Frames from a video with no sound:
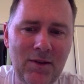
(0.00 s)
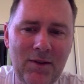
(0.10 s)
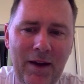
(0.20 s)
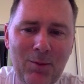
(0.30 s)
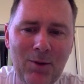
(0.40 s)

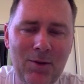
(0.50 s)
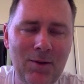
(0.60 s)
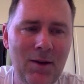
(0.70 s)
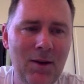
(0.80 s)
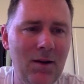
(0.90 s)
table.
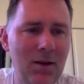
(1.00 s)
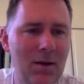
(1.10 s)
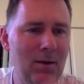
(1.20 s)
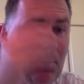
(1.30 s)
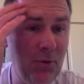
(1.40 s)

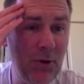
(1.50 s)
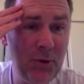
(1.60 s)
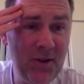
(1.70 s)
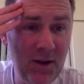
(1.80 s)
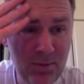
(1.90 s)

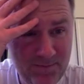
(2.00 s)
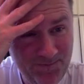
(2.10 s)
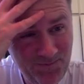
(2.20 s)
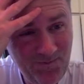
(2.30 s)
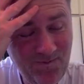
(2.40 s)
Pro tip,
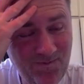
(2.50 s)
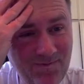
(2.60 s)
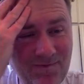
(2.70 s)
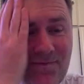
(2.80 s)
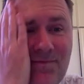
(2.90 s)

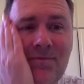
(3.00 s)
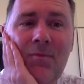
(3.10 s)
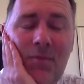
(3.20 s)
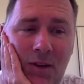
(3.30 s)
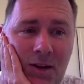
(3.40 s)

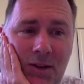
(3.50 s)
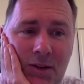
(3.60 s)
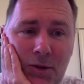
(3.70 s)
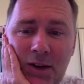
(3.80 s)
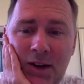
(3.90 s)

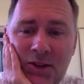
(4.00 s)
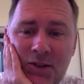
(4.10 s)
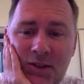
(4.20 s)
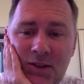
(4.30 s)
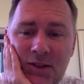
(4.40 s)
you can
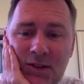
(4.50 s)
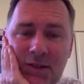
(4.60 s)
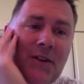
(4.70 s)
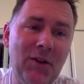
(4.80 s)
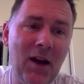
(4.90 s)
actually,
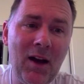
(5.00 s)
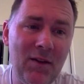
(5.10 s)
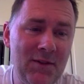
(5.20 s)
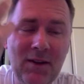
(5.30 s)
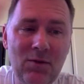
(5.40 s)
if you
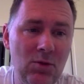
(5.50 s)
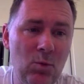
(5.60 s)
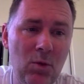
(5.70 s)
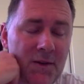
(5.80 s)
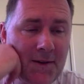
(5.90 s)
have several
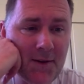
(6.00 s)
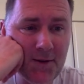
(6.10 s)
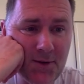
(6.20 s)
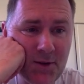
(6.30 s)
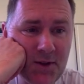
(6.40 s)
words that you're
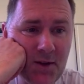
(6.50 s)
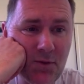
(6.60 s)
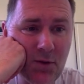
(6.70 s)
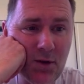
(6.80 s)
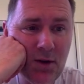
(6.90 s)
searching
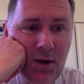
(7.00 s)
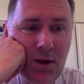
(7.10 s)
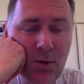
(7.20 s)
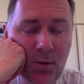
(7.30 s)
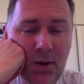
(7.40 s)
for
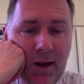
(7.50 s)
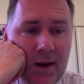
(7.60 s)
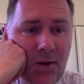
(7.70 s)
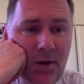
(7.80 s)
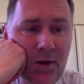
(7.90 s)
with
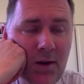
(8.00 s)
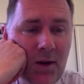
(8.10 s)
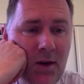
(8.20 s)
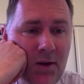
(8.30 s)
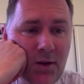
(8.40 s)
AndConc,
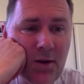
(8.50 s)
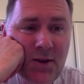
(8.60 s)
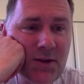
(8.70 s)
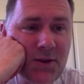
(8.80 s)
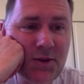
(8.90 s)
you can
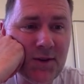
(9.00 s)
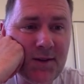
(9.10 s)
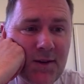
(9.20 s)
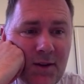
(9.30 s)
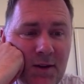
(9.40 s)
actually
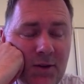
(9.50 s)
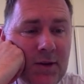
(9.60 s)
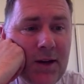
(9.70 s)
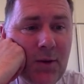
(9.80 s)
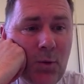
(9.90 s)
just
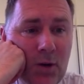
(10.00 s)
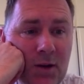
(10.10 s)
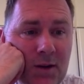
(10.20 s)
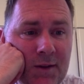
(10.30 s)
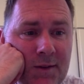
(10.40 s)
create a
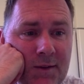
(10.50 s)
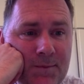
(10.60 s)
word list.